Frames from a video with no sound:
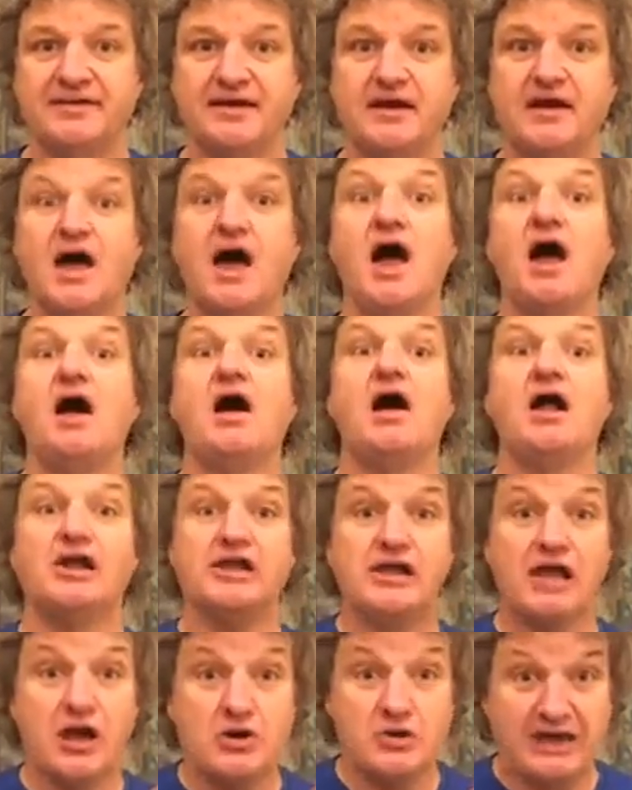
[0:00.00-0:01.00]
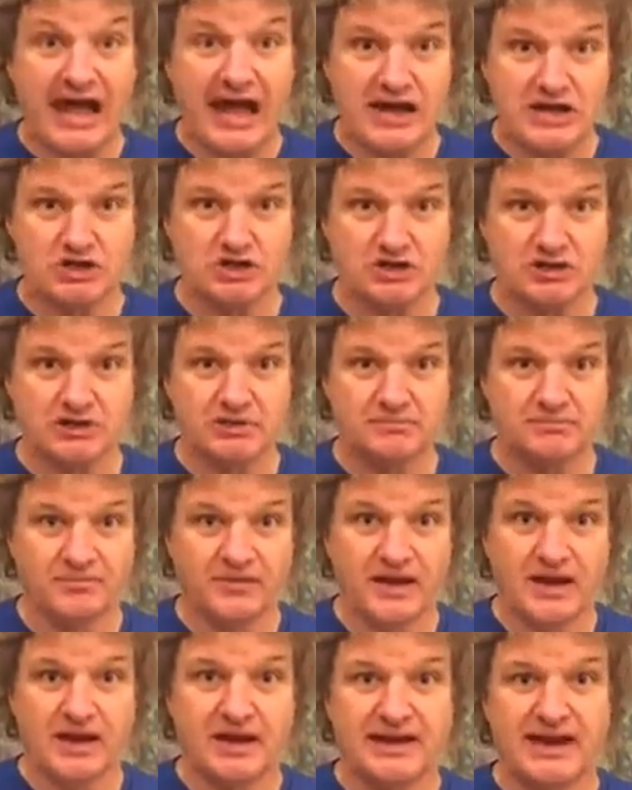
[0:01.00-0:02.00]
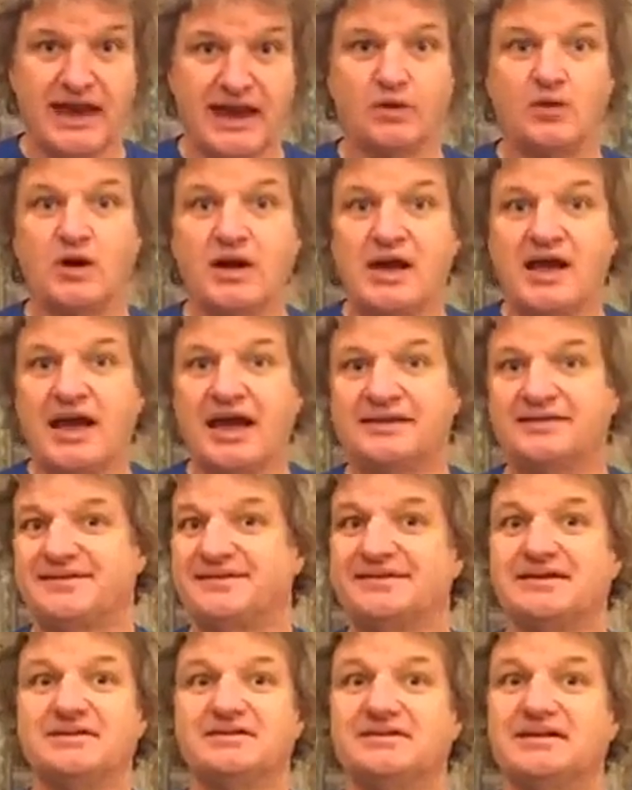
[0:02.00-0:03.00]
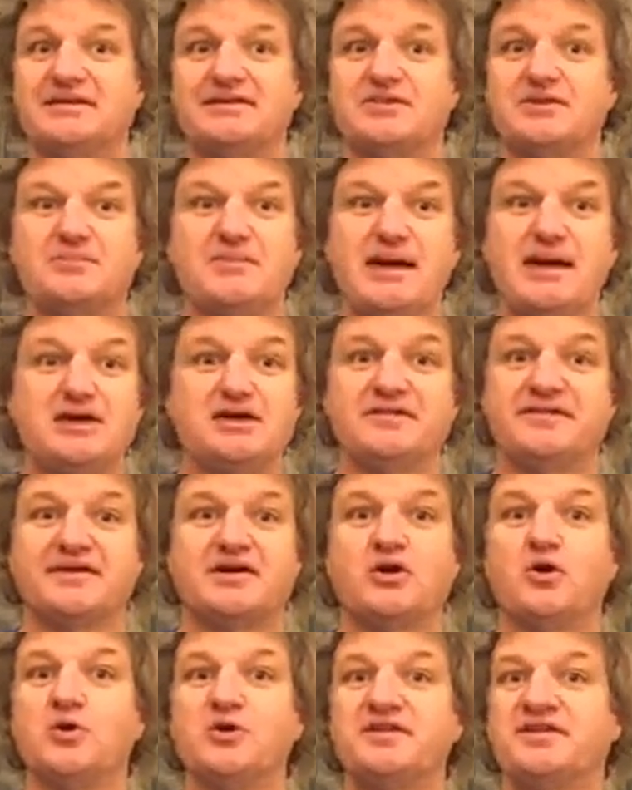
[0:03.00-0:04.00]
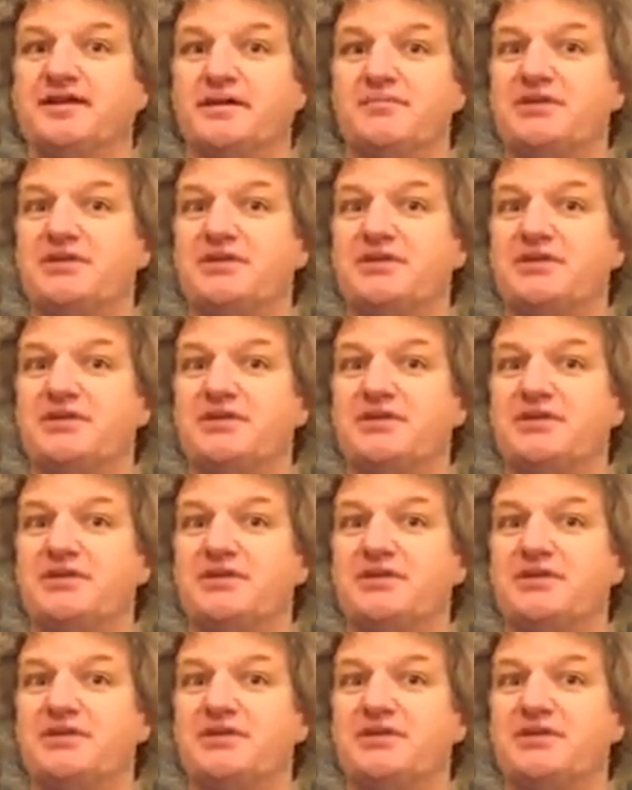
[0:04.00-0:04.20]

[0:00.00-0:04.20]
location. Now, the menus are called something like